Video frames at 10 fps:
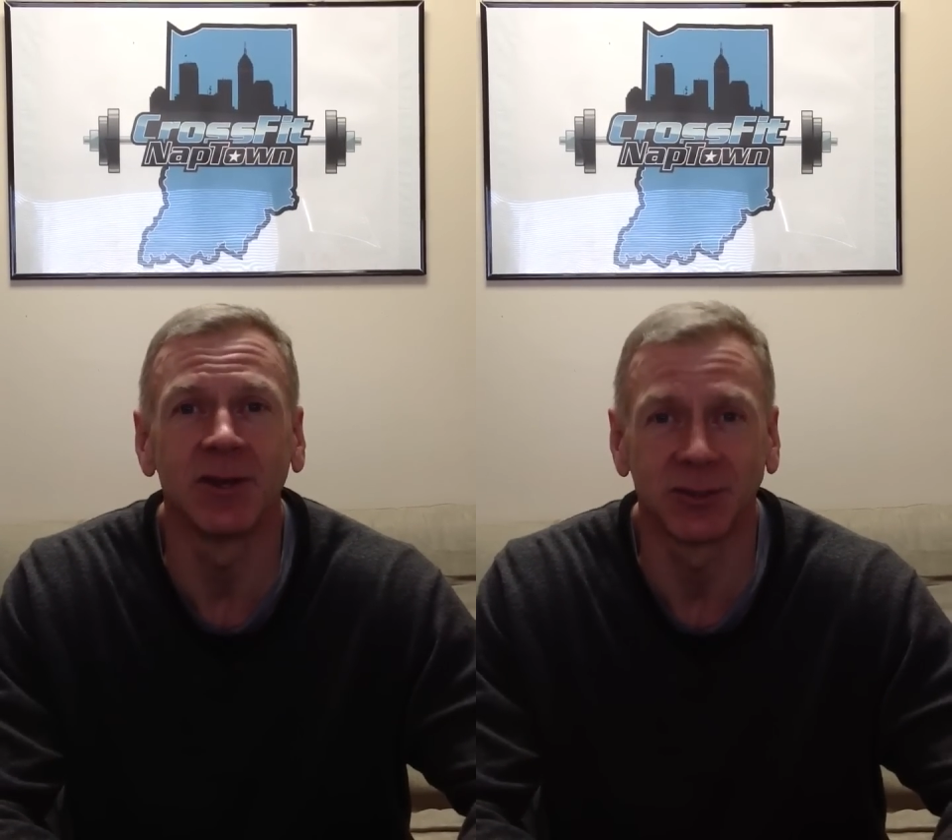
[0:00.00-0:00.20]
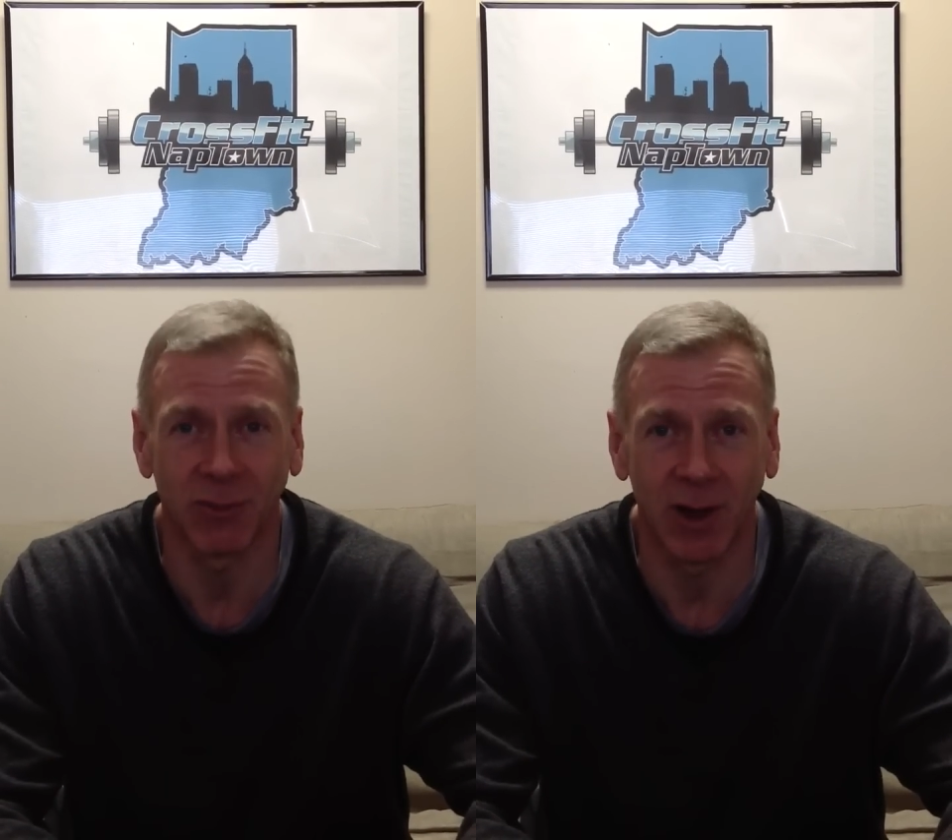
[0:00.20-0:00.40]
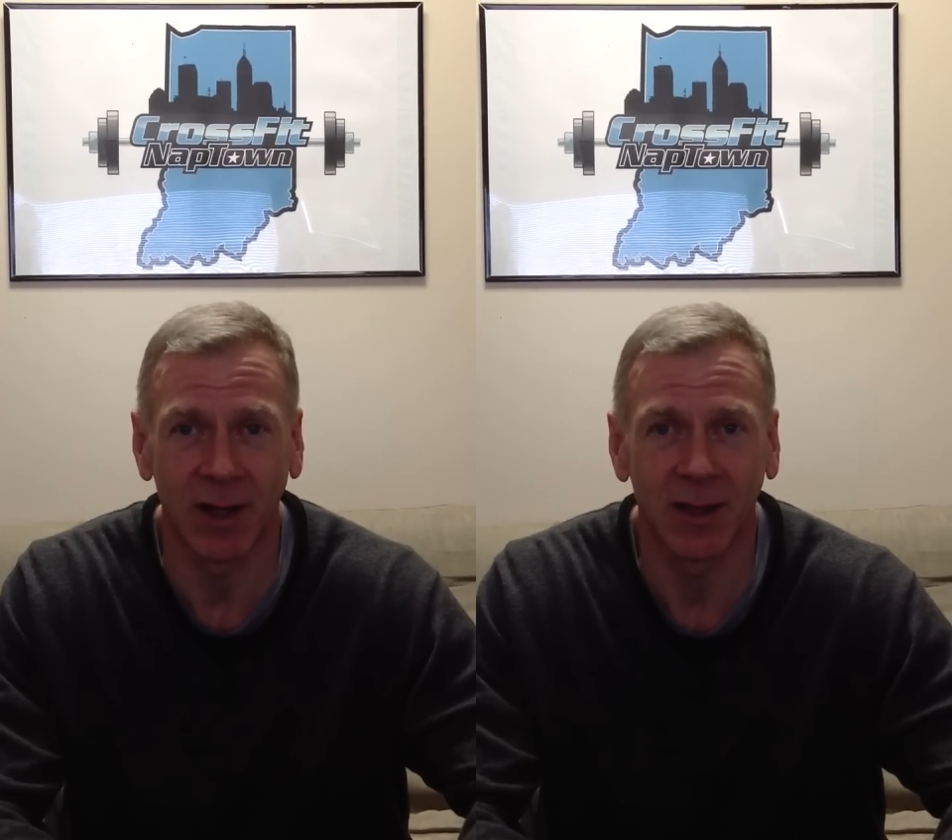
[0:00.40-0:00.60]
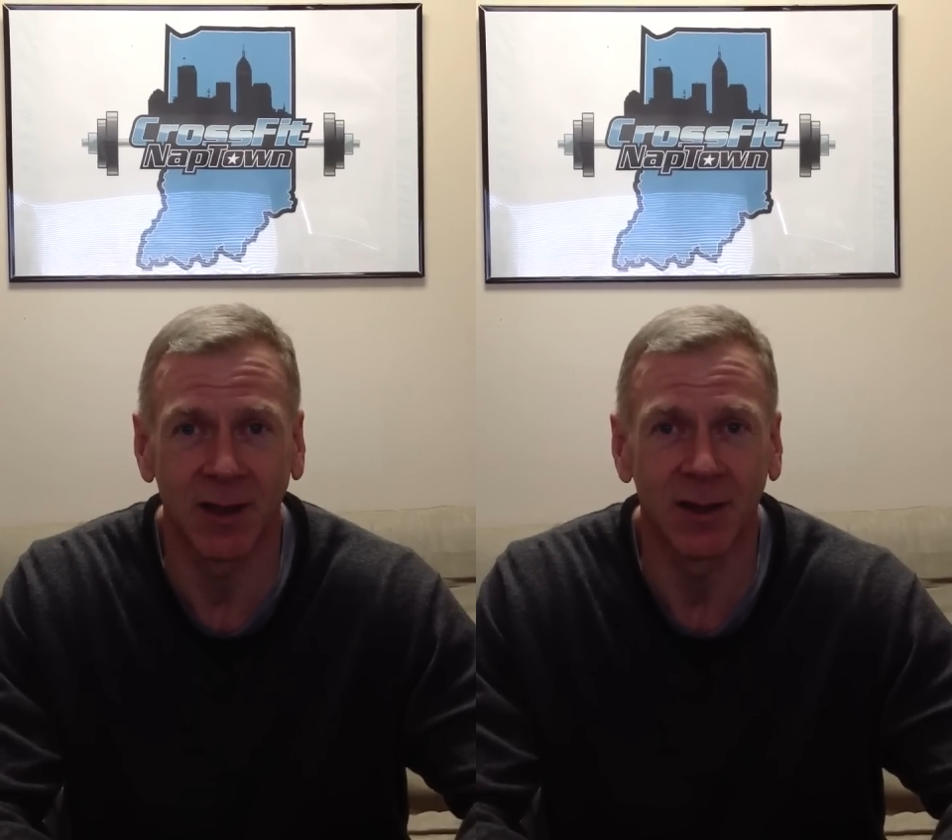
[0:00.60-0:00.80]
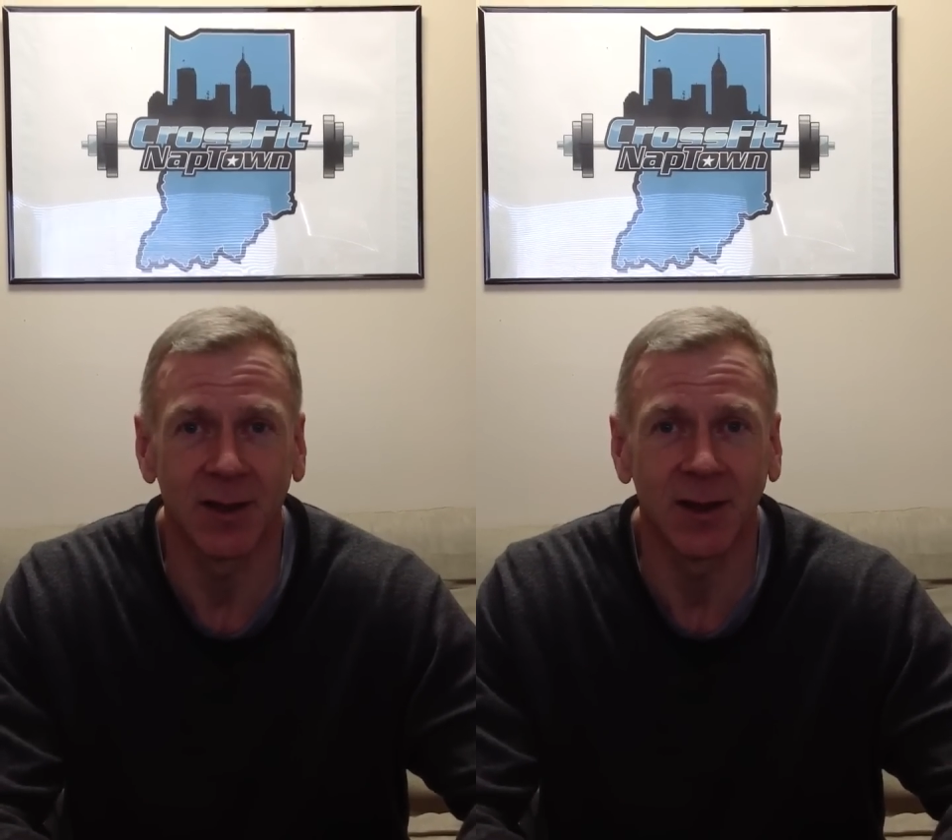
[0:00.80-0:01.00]
a try.
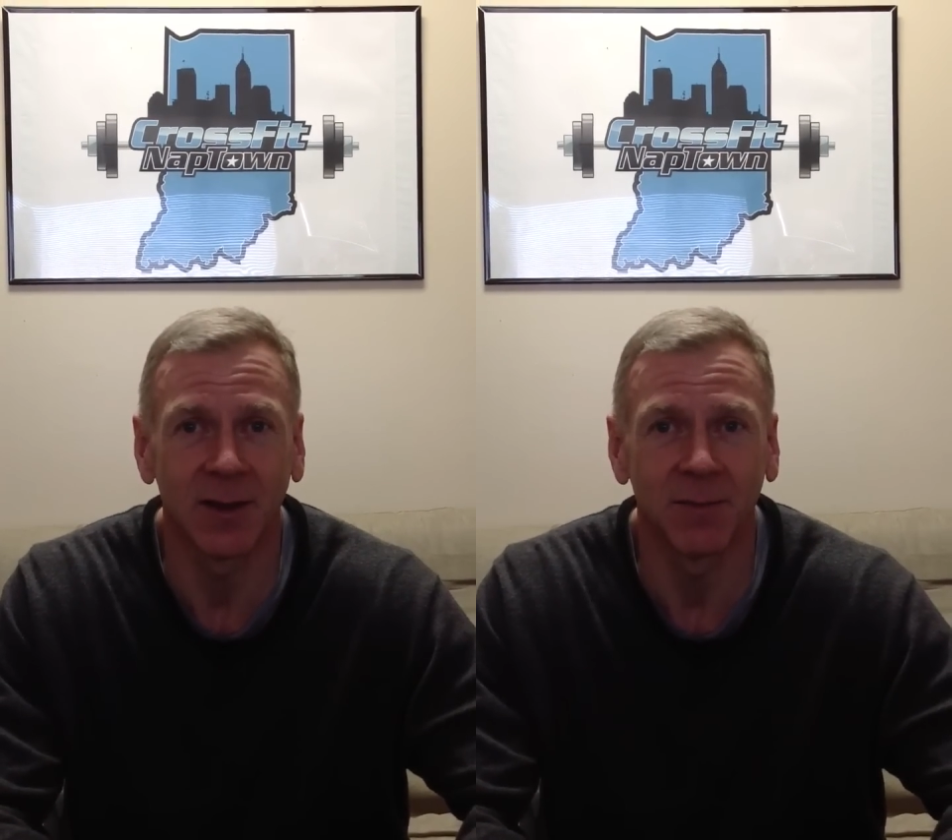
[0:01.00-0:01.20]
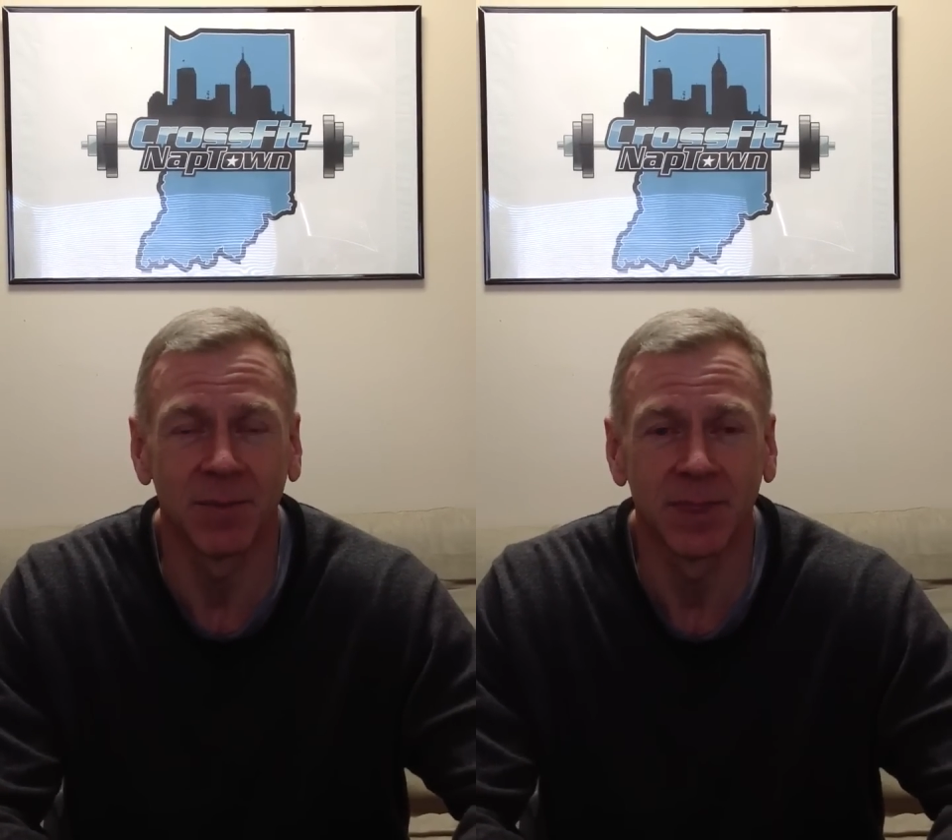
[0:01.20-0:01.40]
I